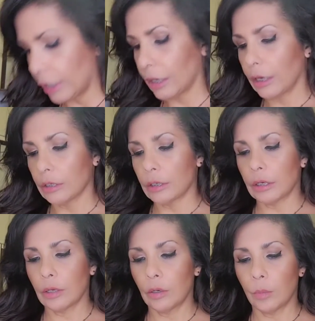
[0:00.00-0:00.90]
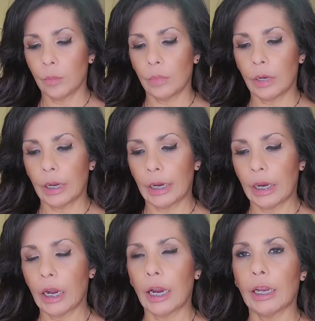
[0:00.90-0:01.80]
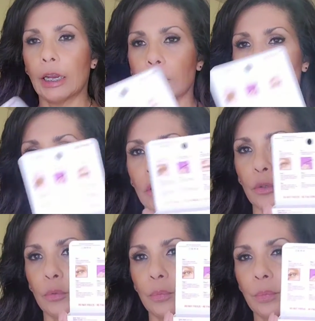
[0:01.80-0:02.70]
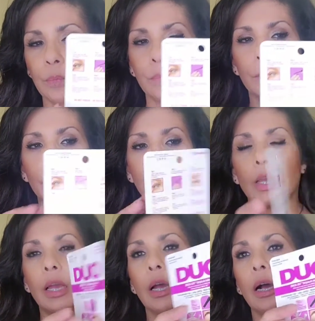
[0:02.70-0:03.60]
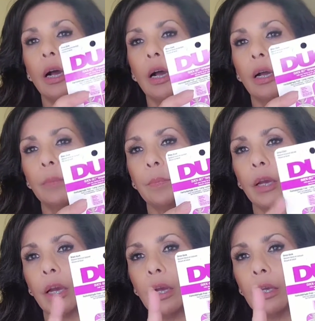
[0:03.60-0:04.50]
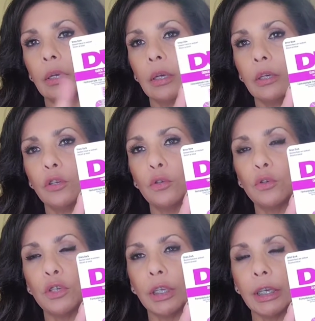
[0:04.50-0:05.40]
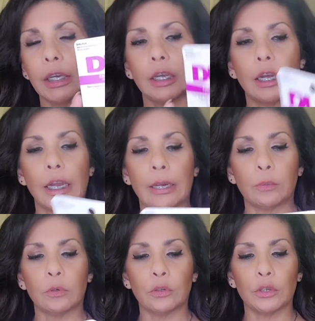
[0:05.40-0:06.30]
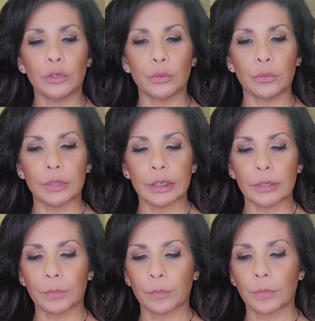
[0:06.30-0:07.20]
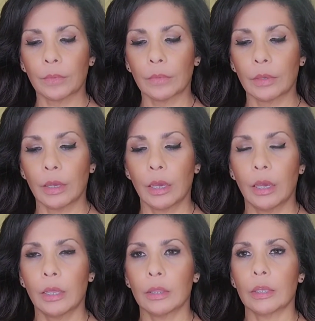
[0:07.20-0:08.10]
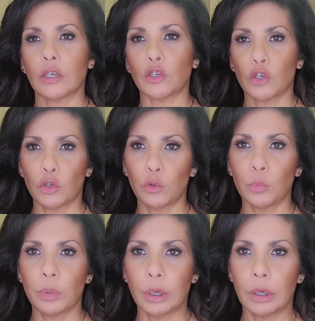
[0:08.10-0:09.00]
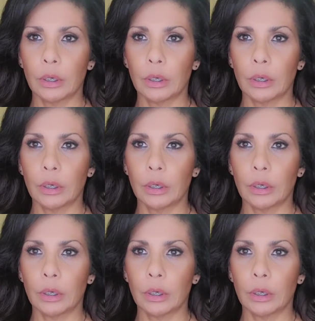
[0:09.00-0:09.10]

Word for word: I got my eyelash glue. Um, usually I will use the tube